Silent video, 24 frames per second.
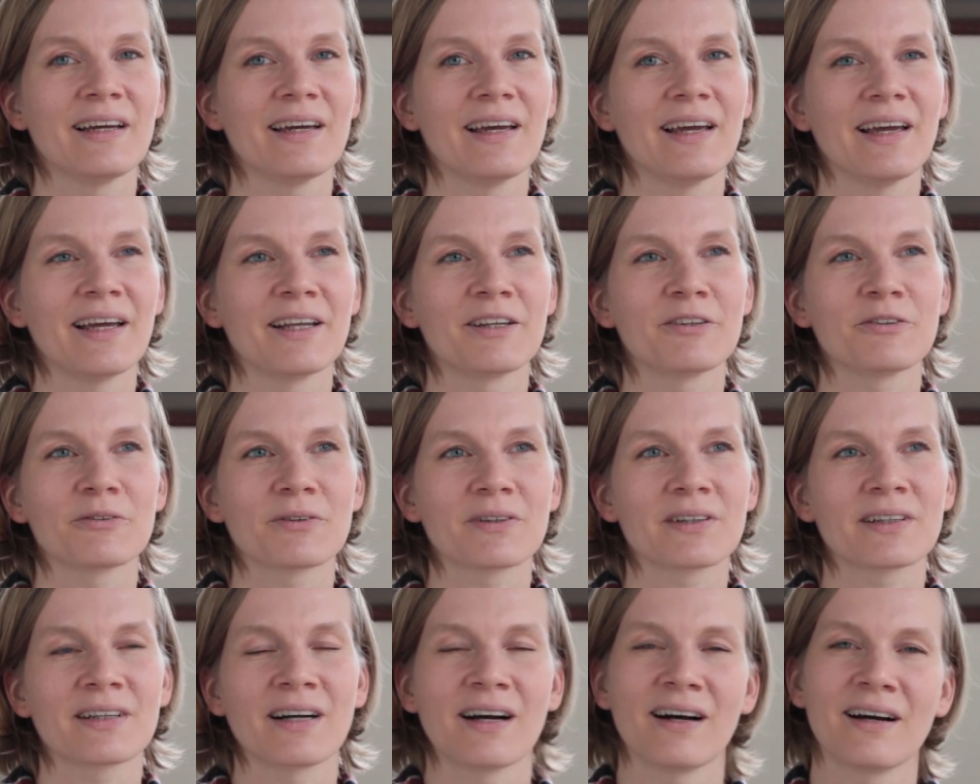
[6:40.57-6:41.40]
and you
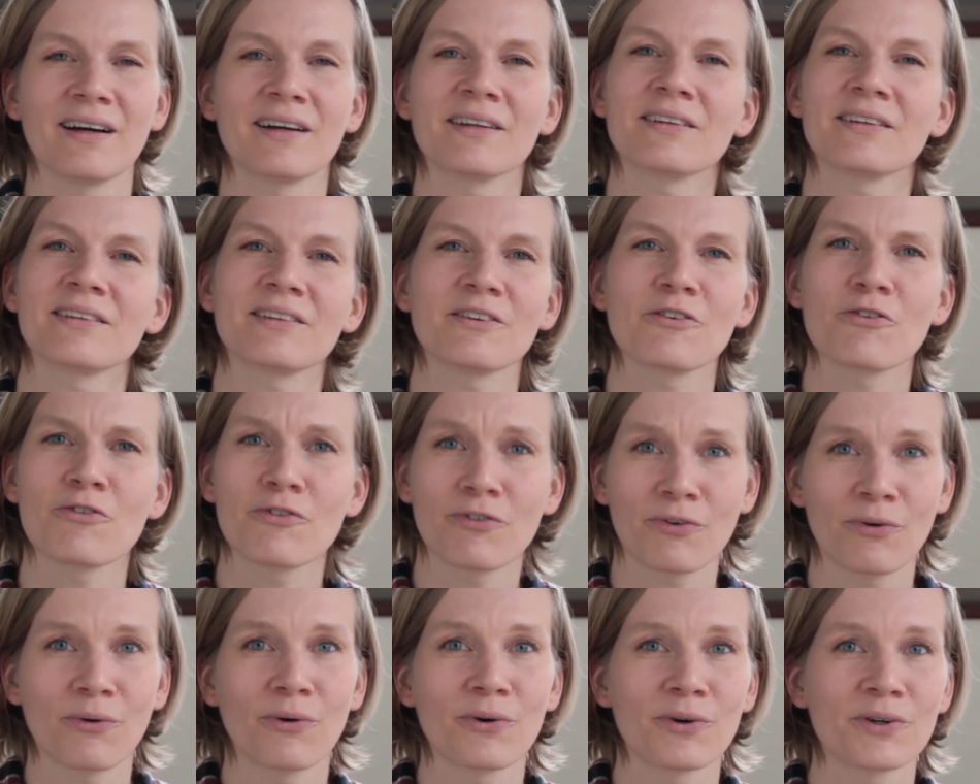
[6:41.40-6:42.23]
can't
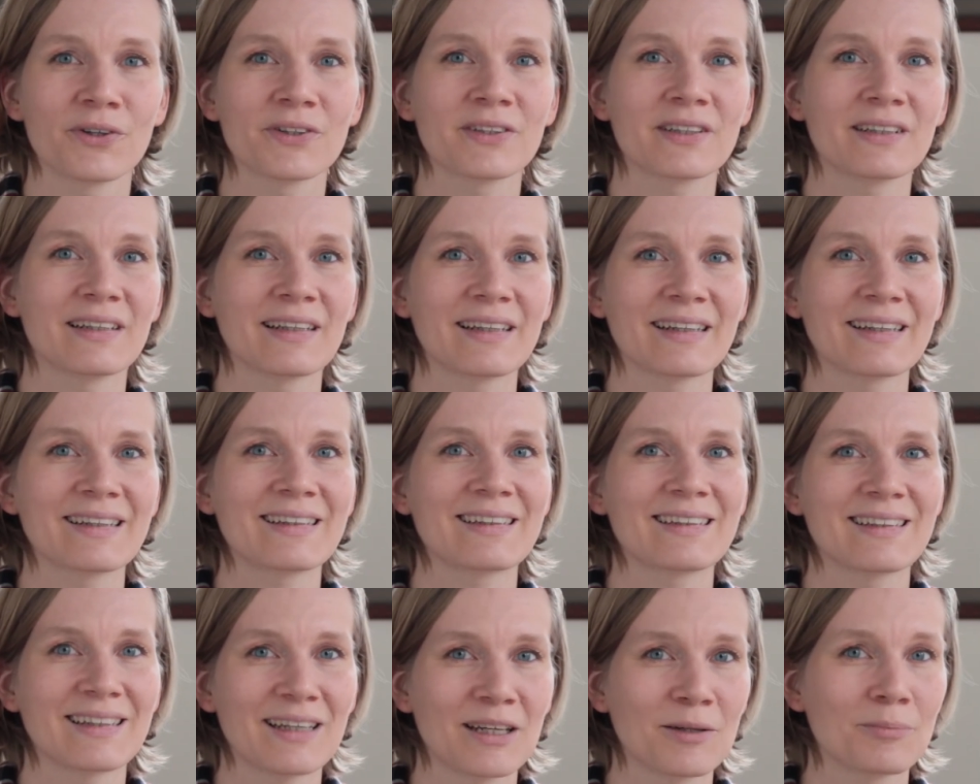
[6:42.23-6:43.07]
afford like
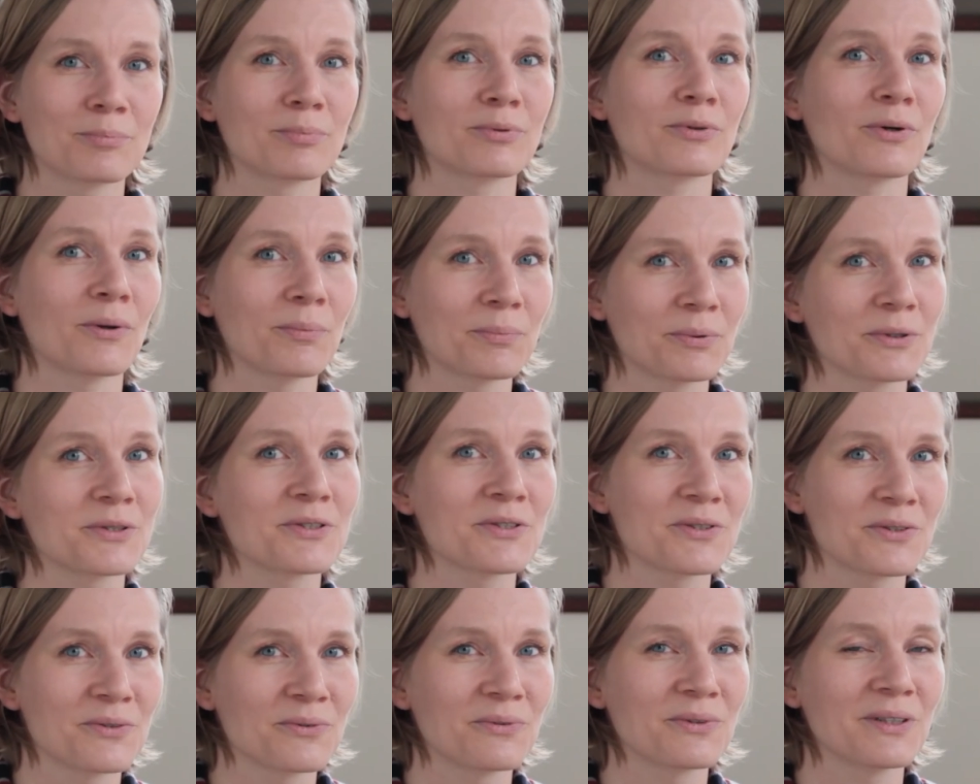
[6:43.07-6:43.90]
a proper
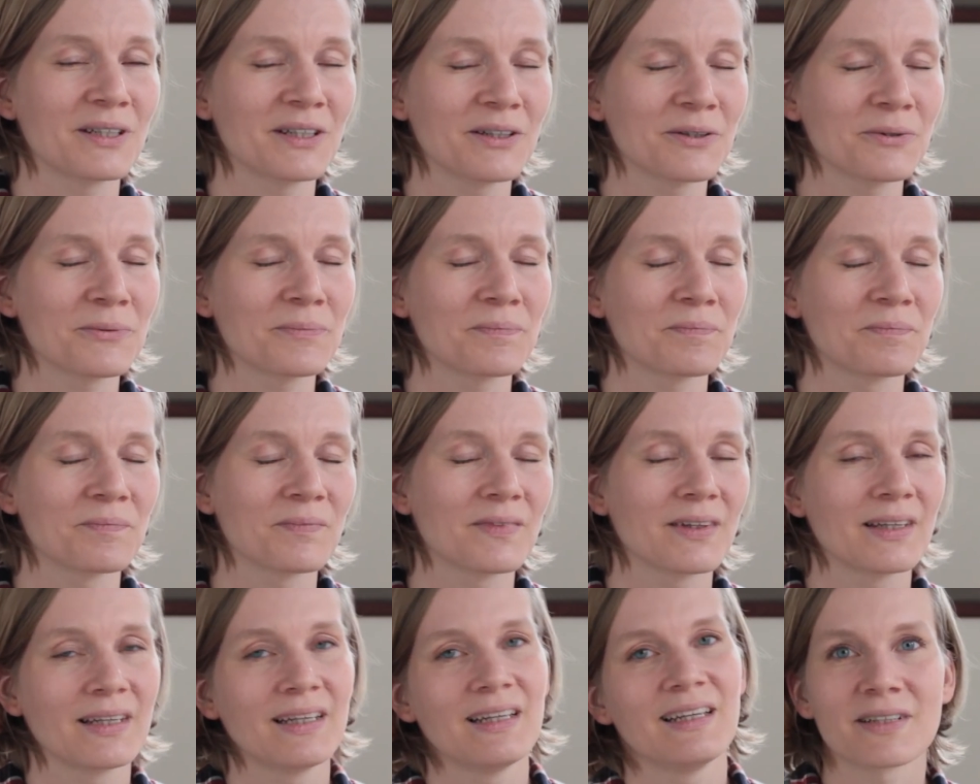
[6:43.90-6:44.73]
studio,
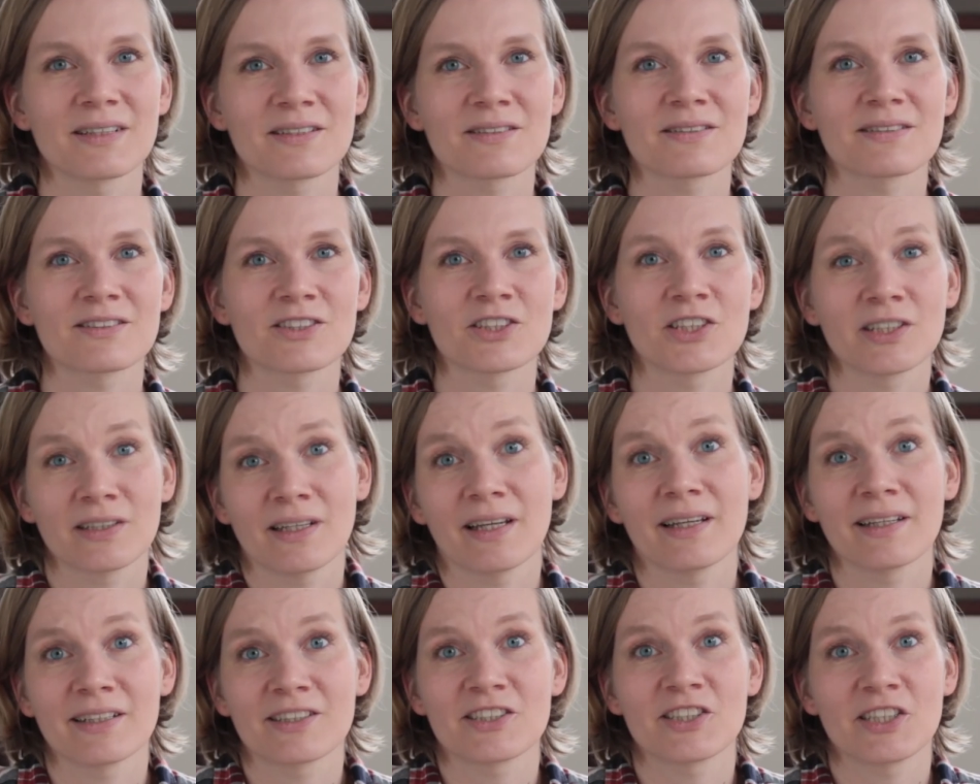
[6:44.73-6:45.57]
it's
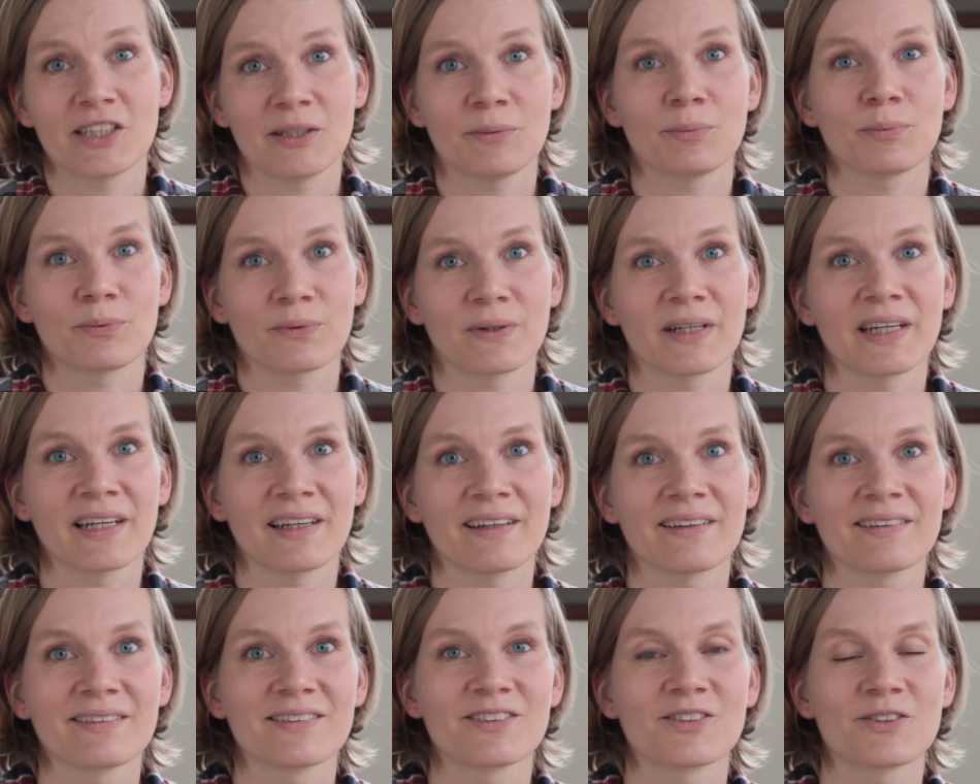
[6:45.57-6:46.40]
a cheap
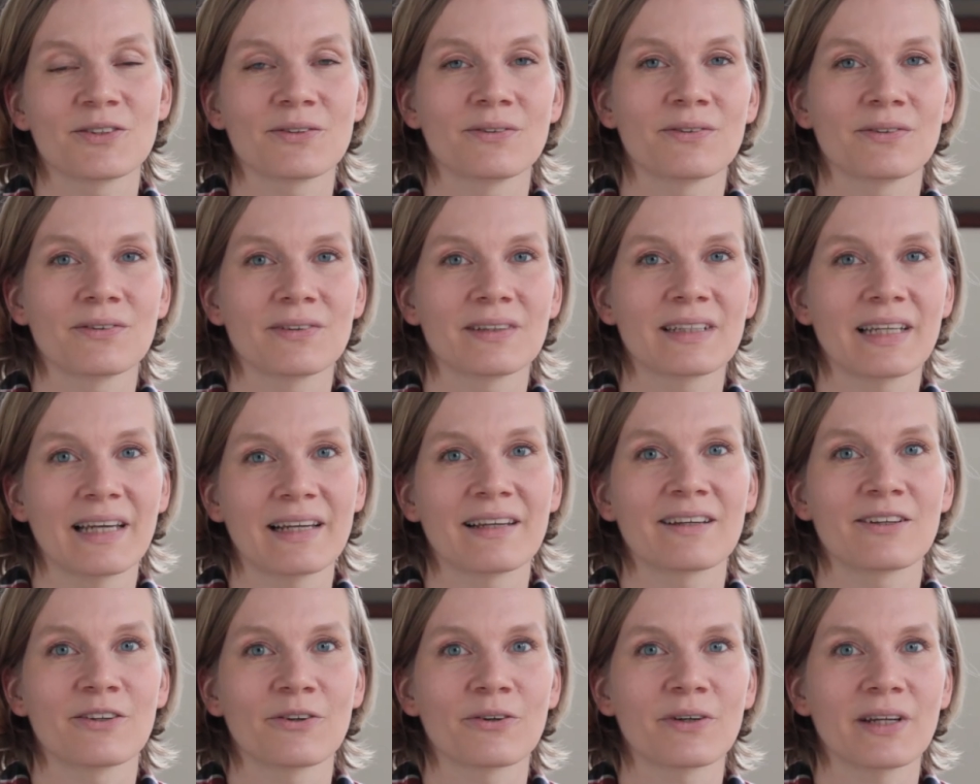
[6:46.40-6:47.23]
way to get a
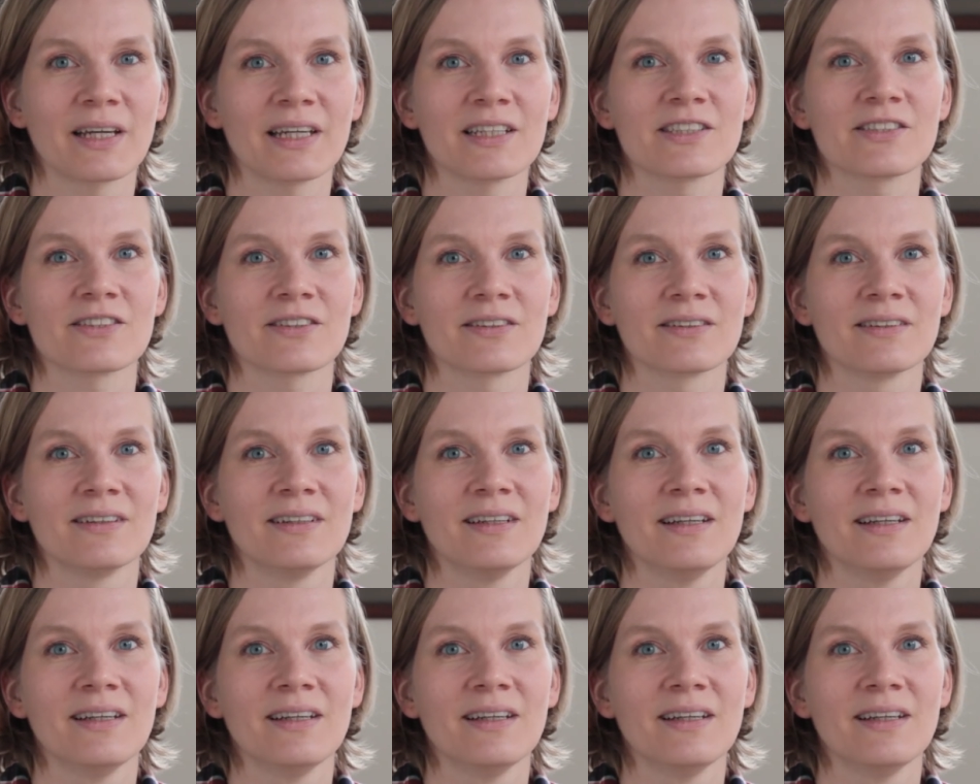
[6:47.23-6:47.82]
location.